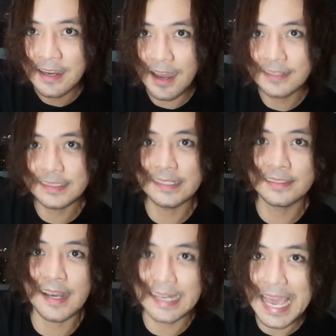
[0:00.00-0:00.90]
until
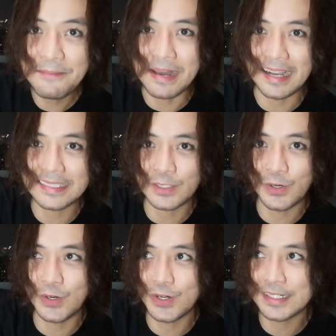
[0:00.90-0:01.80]
the climax
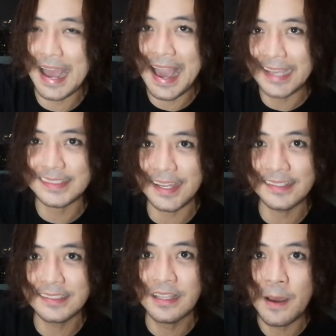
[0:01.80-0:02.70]
or the
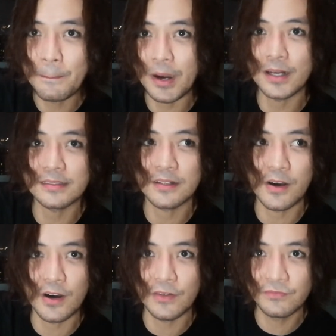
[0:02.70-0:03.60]
heightened part
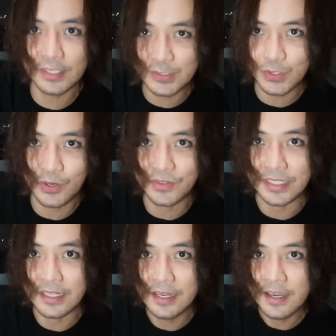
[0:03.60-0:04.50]
of the story.